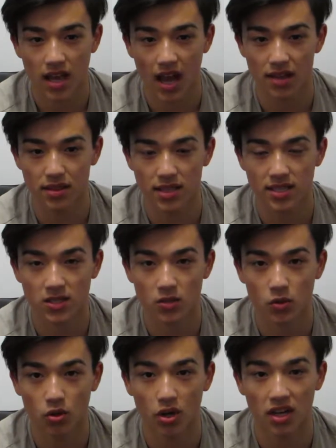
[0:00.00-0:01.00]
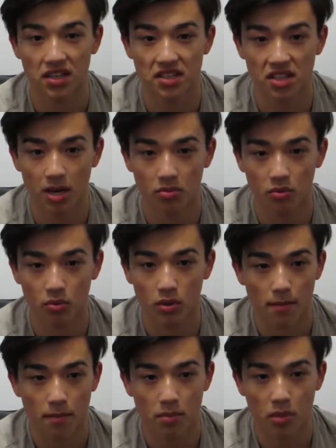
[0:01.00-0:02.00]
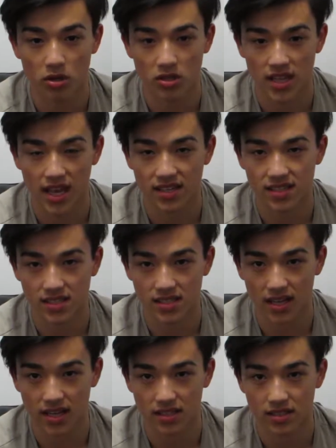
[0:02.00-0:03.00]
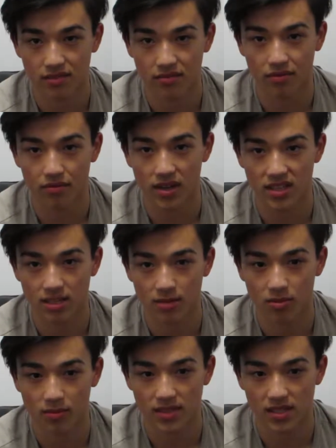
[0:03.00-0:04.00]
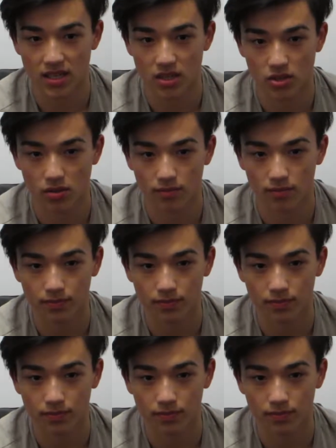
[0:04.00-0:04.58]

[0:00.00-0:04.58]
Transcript: and this saw a double post-exercise with whey supplementation.